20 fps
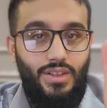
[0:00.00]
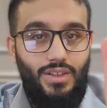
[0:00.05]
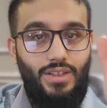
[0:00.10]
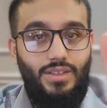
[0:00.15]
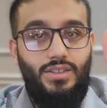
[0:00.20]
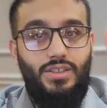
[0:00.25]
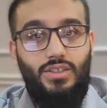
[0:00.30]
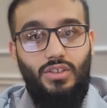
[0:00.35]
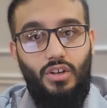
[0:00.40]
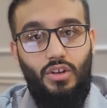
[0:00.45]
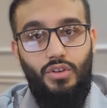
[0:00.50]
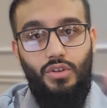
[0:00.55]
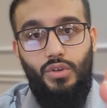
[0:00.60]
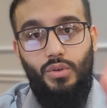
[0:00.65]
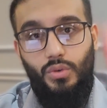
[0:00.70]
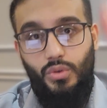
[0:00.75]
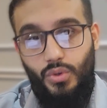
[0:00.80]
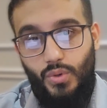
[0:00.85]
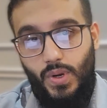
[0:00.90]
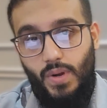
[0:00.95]
This is on
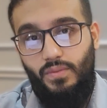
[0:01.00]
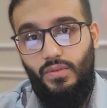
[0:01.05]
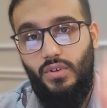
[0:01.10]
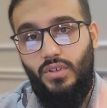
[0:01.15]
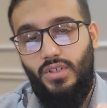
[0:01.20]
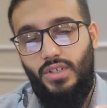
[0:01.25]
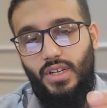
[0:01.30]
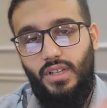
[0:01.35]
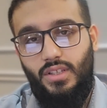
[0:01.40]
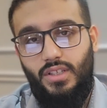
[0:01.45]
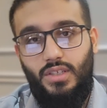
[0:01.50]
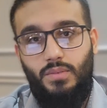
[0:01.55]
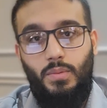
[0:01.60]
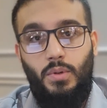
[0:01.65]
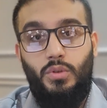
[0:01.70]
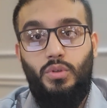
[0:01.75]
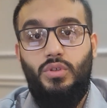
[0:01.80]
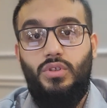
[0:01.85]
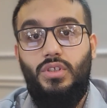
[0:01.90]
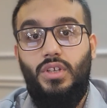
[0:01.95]
you. You have to understand this
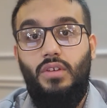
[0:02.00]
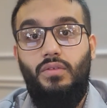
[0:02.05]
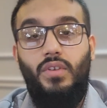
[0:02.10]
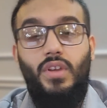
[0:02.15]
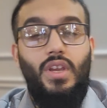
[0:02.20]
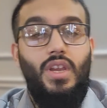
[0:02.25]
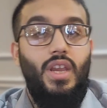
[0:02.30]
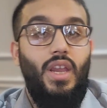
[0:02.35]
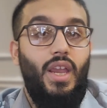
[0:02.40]
about yourself.